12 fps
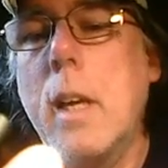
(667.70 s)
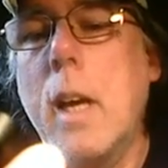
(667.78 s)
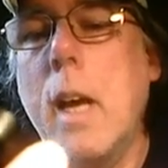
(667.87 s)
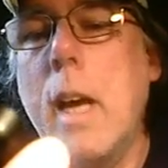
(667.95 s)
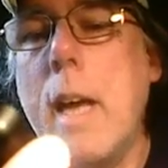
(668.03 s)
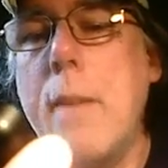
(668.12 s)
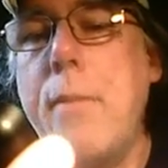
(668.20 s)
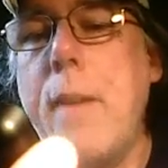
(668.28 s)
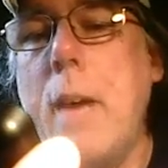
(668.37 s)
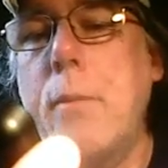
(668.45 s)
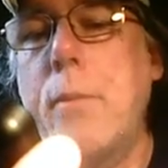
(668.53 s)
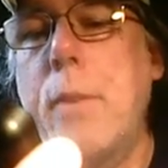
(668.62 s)

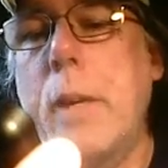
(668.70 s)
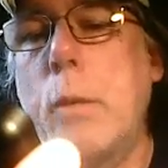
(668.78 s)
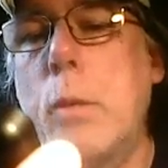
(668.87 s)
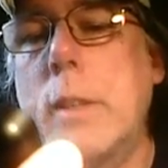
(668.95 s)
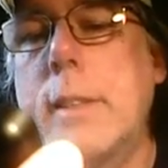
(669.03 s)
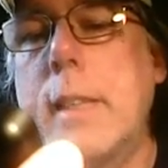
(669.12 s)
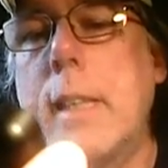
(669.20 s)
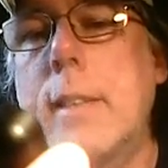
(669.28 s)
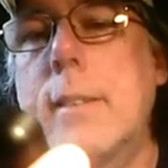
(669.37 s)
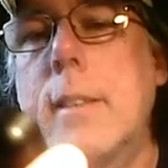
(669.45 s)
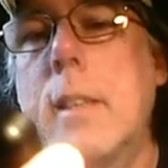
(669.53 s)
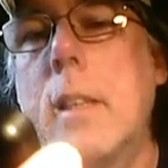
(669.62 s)
FM
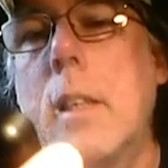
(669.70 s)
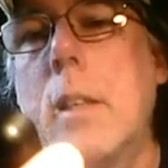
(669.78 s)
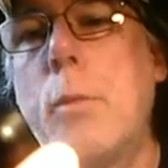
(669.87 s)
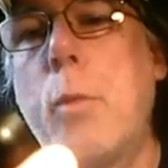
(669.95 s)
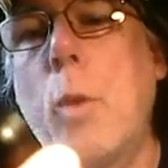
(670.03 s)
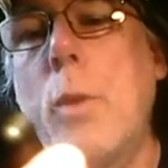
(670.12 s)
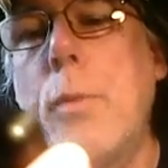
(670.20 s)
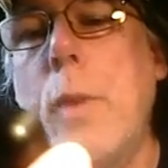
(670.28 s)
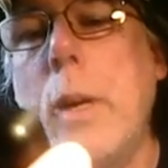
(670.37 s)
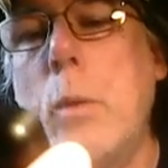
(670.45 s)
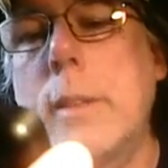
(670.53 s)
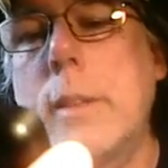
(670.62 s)
frequencies. 4
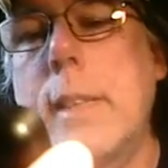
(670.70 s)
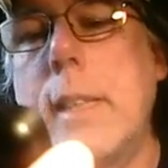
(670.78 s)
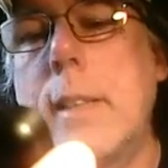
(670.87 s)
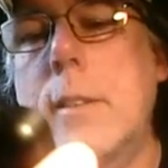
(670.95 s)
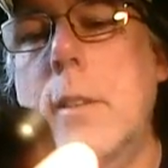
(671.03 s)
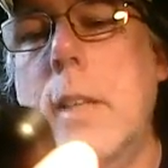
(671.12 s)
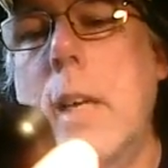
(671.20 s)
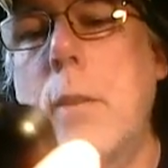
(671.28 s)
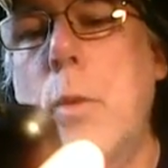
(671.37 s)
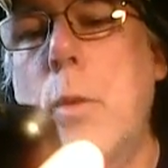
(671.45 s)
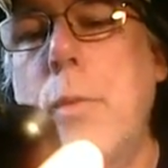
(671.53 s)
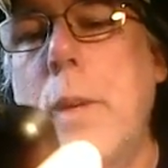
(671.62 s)
frequencies, okay,
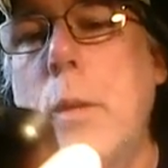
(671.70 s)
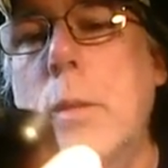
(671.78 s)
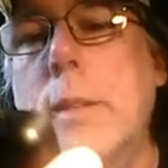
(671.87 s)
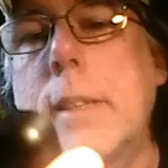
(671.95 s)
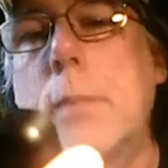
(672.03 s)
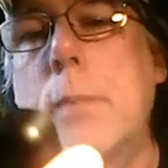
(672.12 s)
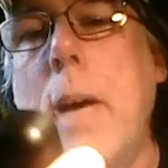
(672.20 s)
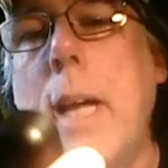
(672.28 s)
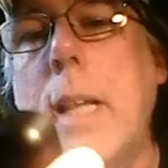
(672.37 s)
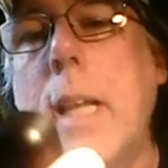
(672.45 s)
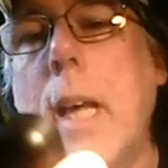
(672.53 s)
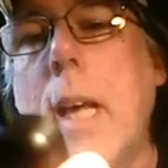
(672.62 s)
4 frequencies.
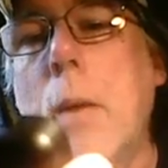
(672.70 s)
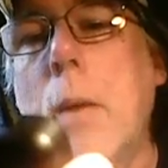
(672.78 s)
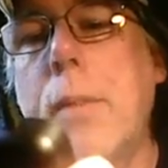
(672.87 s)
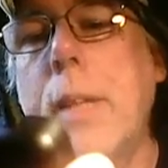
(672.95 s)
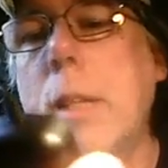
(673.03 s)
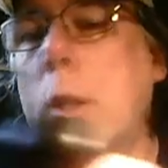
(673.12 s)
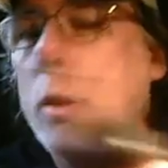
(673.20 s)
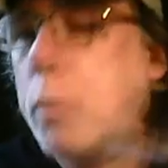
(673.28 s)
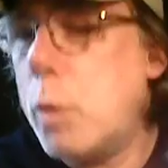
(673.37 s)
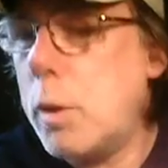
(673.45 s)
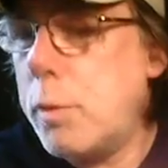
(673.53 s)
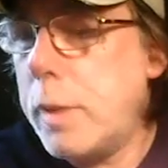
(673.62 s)
But within those
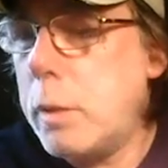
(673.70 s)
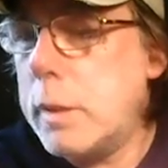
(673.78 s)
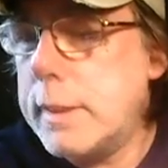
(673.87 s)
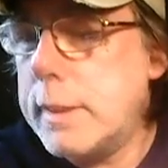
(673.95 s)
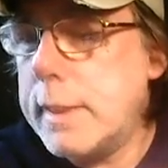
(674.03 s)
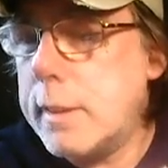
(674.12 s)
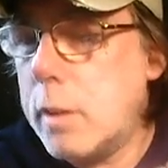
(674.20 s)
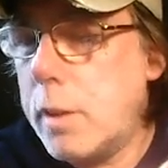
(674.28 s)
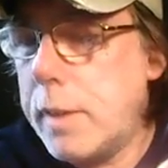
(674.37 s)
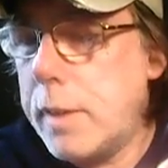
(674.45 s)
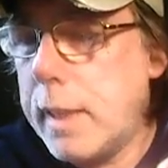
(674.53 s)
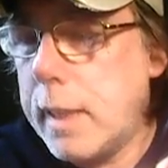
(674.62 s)
4 frequencies
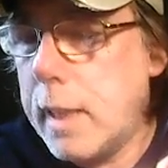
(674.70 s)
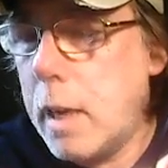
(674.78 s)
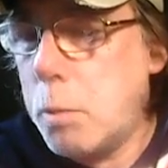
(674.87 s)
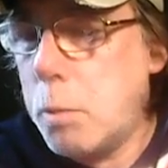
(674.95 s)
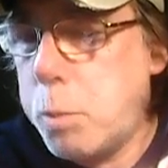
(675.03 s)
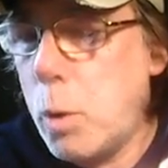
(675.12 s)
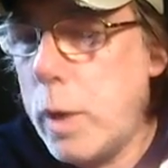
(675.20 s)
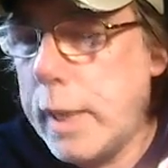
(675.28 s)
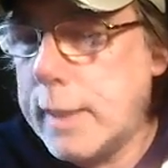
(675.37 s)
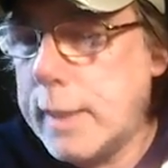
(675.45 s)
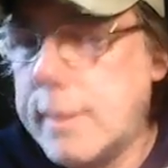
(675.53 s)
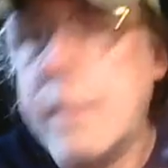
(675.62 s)
are the
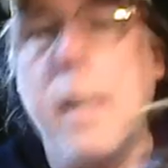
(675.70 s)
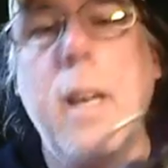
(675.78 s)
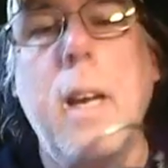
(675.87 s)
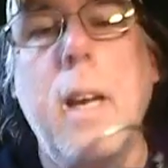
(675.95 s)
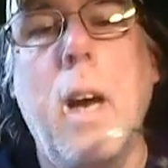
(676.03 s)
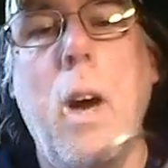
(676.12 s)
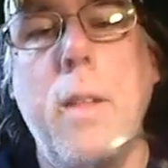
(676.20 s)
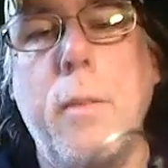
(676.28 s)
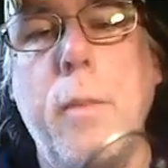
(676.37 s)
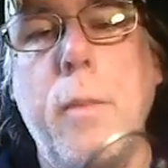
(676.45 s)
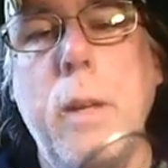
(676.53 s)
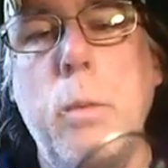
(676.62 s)
points on the
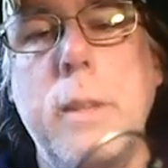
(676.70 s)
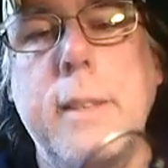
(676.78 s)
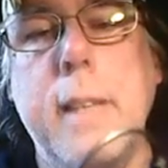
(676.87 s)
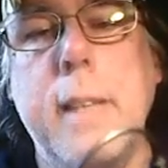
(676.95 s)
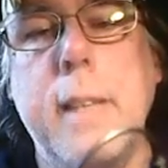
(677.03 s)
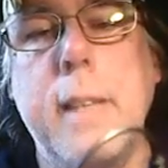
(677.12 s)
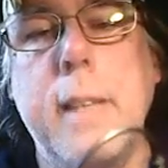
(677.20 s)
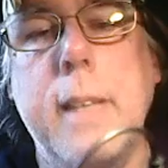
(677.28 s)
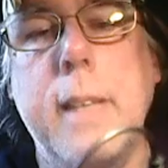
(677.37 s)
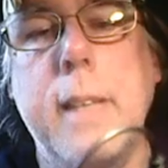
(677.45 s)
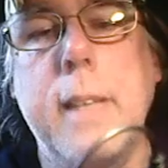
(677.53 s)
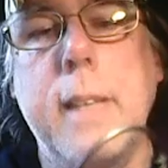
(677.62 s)
frequency,
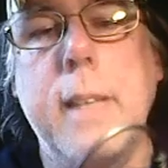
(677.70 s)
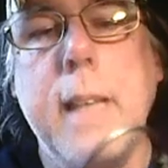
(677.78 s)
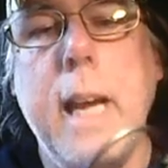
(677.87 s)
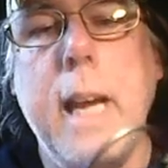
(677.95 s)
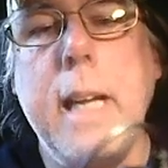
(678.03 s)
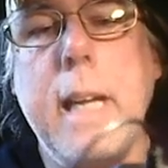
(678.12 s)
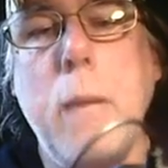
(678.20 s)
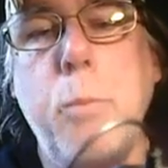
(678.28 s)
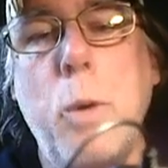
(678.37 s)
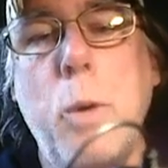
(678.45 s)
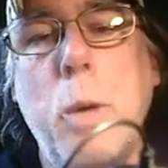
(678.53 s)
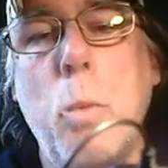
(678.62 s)
as in
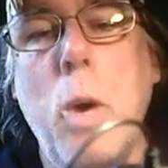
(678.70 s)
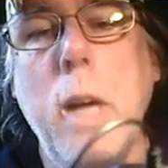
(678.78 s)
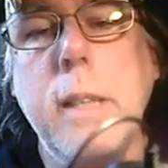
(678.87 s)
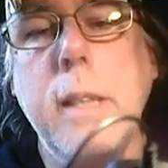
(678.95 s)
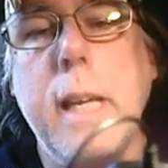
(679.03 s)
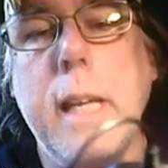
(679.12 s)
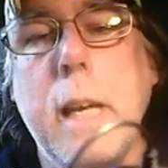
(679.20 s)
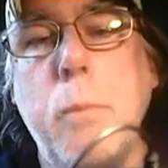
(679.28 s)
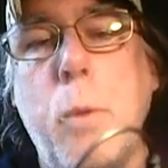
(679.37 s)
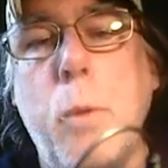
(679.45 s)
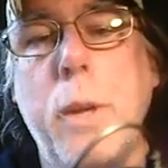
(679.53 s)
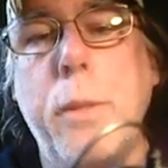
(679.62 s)
88.1,
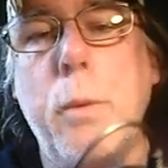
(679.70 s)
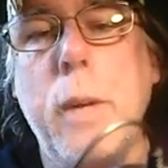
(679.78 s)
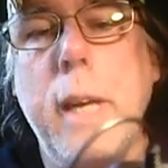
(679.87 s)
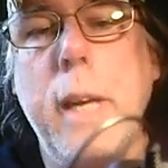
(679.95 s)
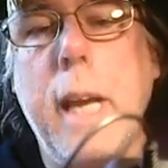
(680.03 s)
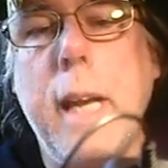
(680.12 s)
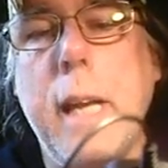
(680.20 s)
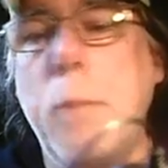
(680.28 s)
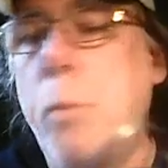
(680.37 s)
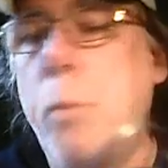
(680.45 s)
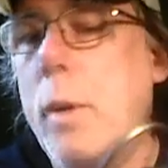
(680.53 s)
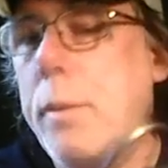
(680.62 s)

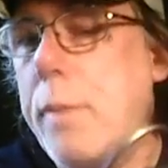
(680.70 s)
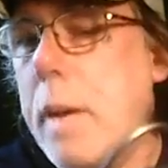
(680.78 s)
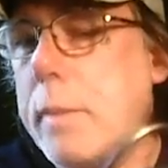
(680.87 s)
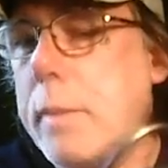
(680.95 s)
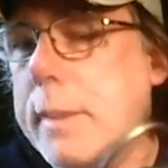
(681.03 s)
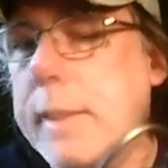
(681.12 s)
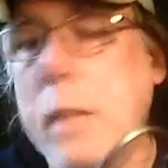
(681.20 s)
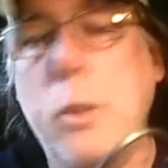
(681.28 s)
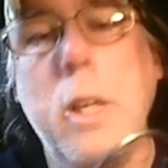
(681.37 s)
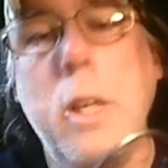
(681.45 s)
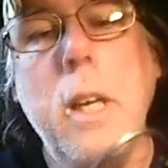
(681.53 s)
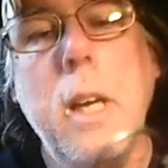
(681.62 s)
88.3, 88.5,
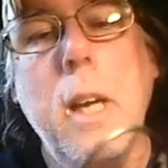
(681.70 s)
etc.